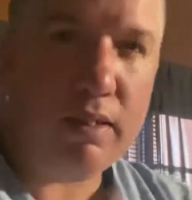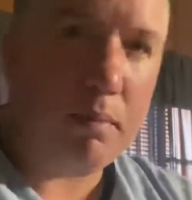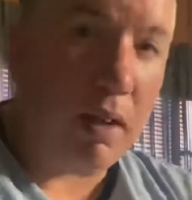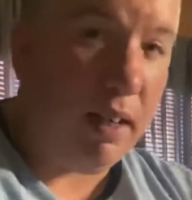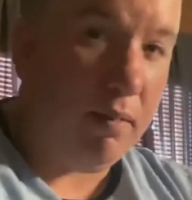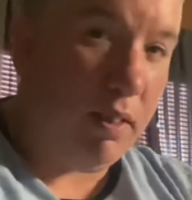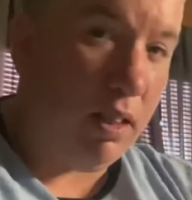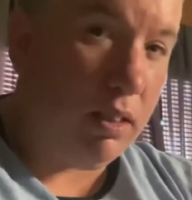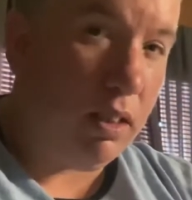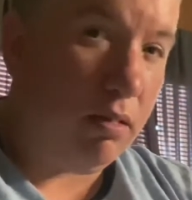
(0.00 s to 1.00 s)
I'm kind of in
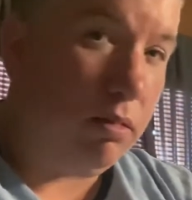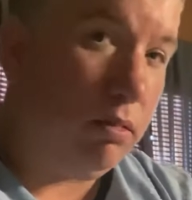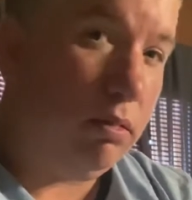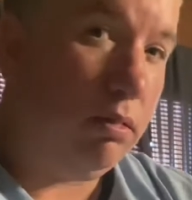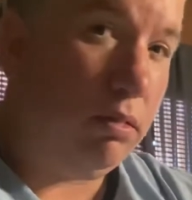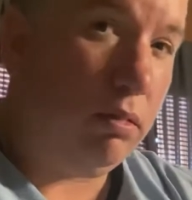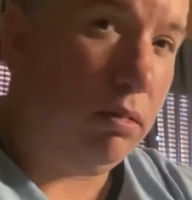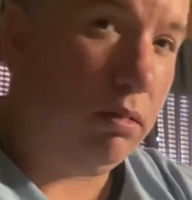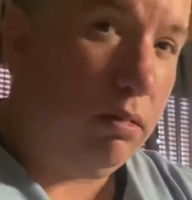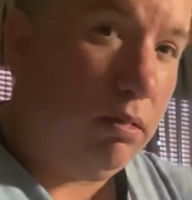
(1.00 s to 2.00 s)
it though.
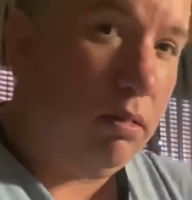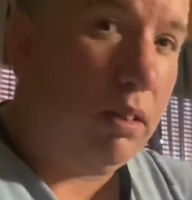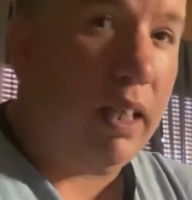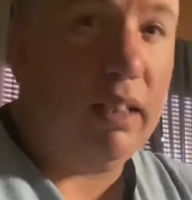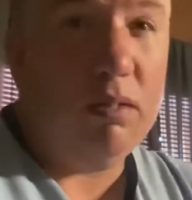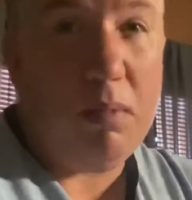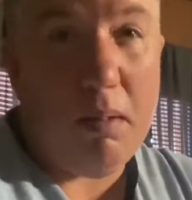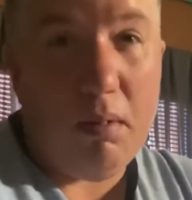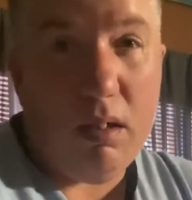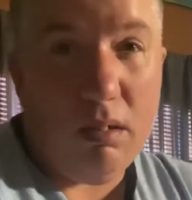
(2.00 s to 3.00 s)
Kind of,
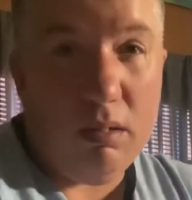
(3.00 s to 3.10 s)
maybe.